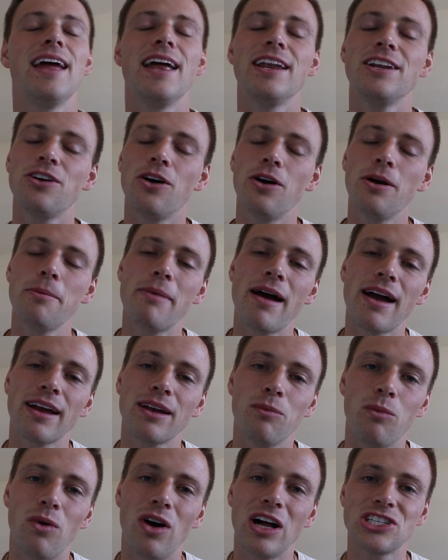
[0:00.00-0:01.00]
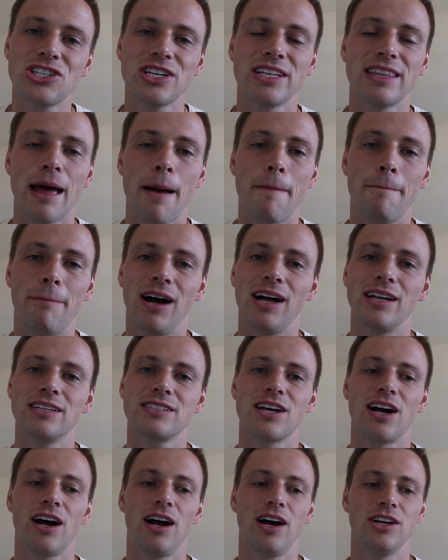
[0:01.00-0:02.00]
And going back and watching that
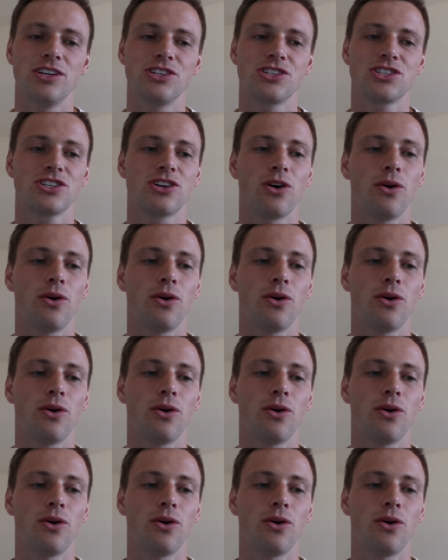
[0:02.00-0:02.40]
montage,